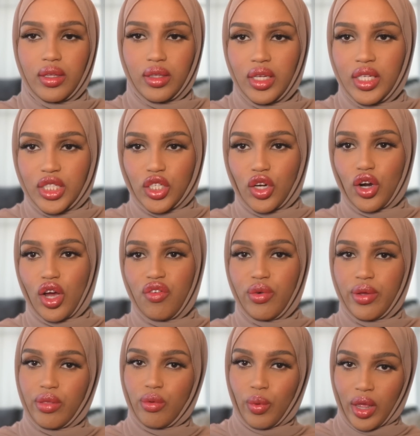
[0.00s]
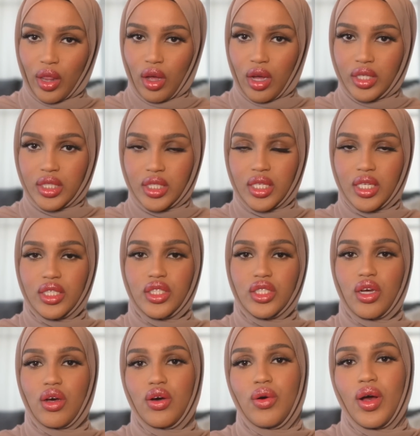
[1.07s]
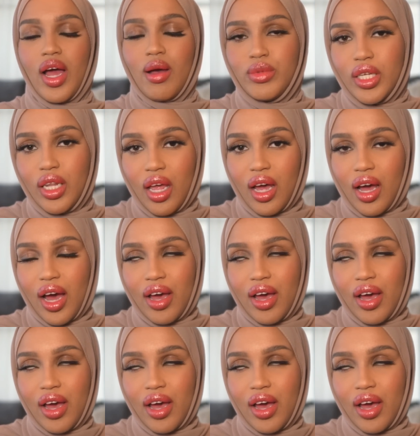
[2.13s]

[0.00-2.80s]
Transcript: let's start off with weight loss. So, alhamdulillah,